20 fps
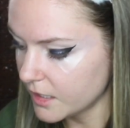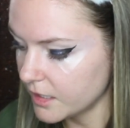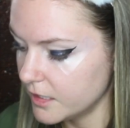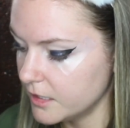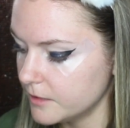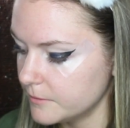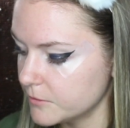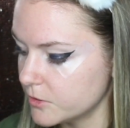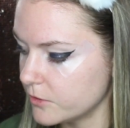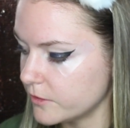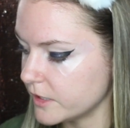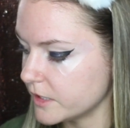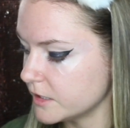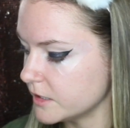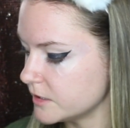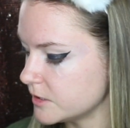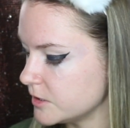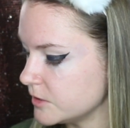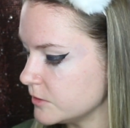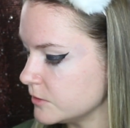and I'm
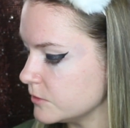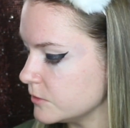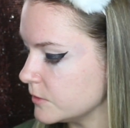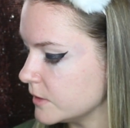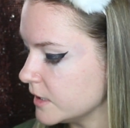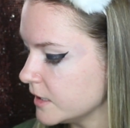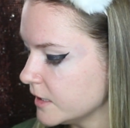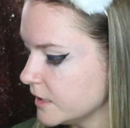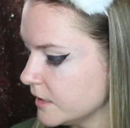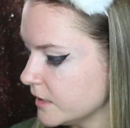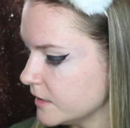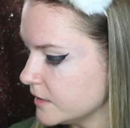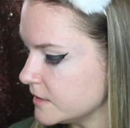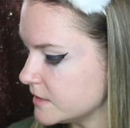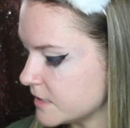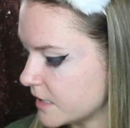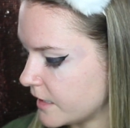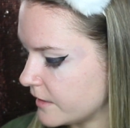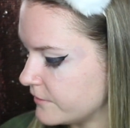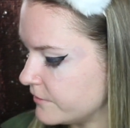going to
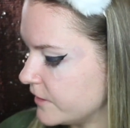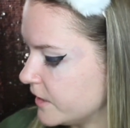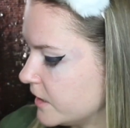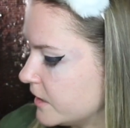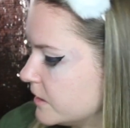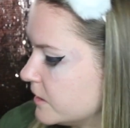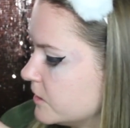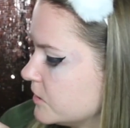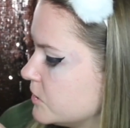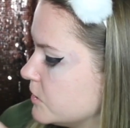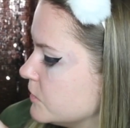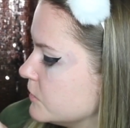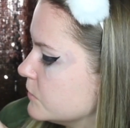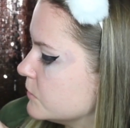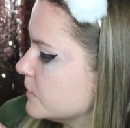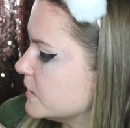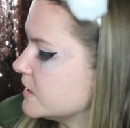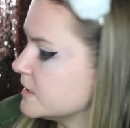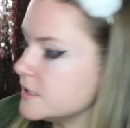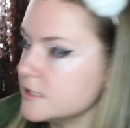dive
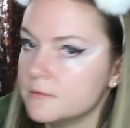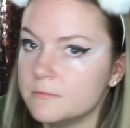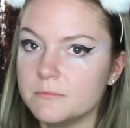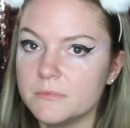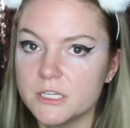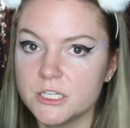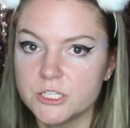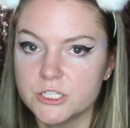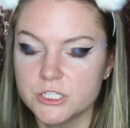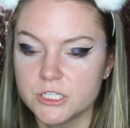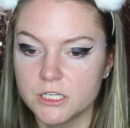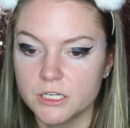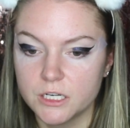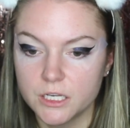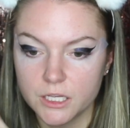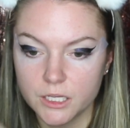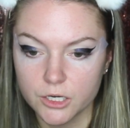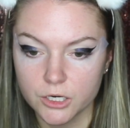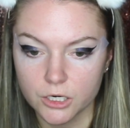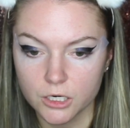into Dimension
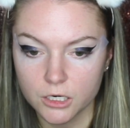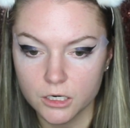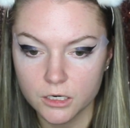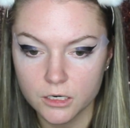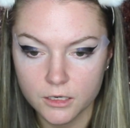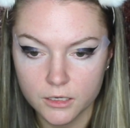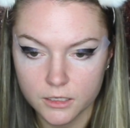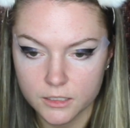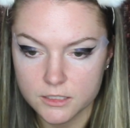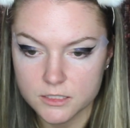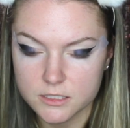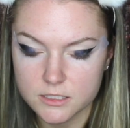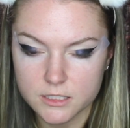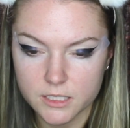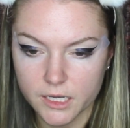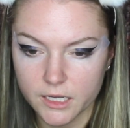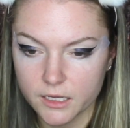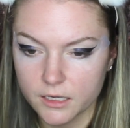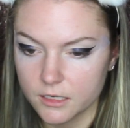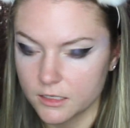here. It's
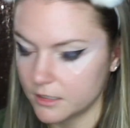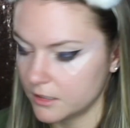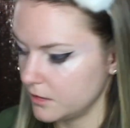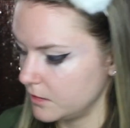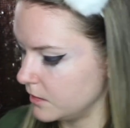like